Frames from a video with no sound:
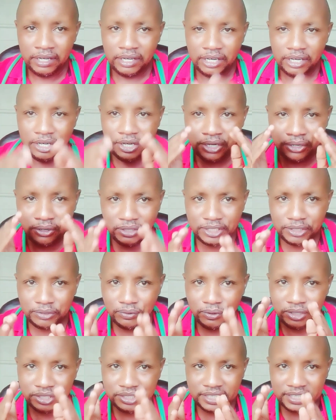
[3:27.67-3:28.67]
not
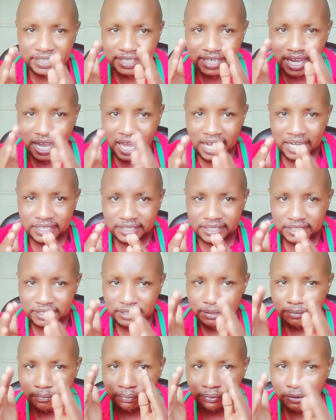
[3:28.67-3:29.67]
washing hands
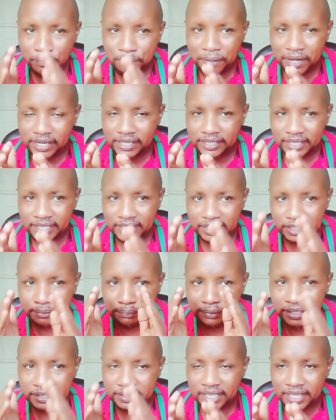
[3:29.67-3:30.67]
properly,
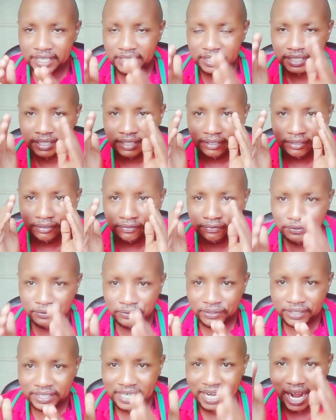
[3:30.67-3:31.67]
especially
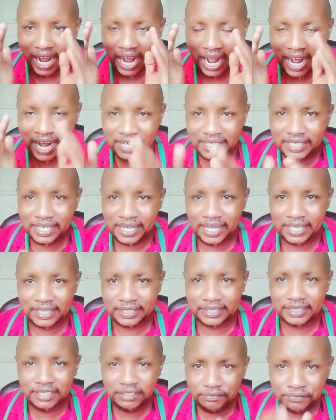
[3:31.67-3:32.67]
food handlers.
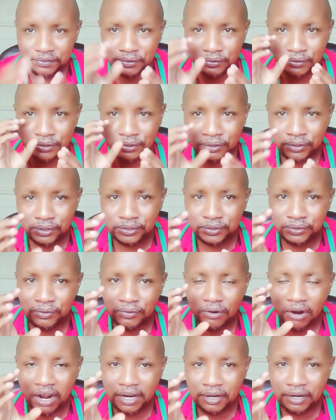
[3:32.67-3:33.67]
If you know you
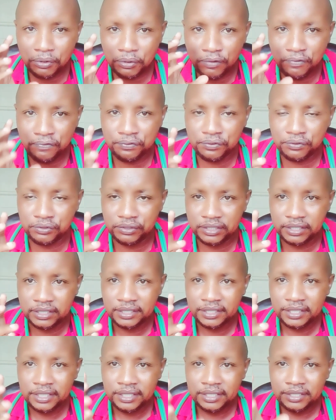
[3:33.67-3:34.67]
handle food,
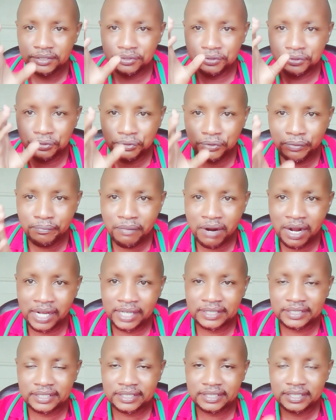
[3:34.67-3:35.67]
you
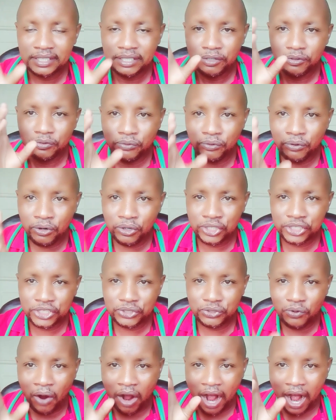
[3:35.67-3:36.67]
must wash
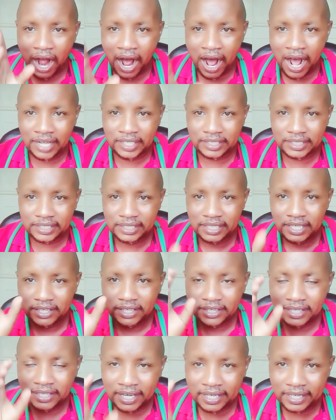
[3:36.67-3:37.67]
your hands
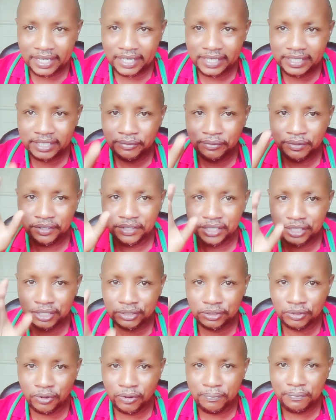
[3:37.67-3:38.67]
thoroughly with the
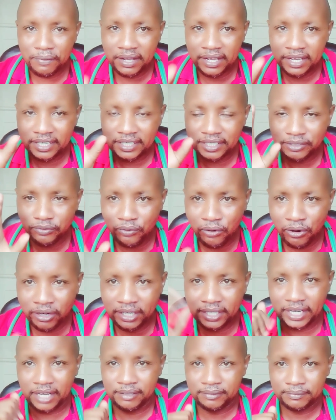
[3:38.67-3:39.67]
soap and water.